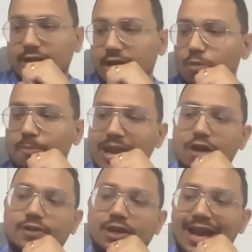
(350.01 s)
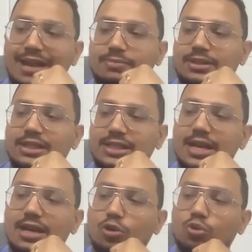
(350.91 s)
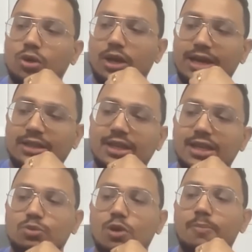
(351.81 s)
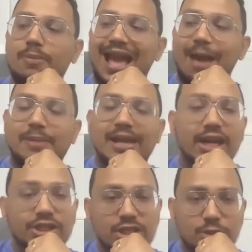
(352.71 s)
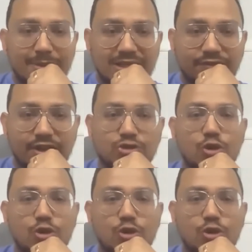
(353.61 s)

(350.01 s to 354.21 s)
many of the times these layer 2 layer 3s will be application specific.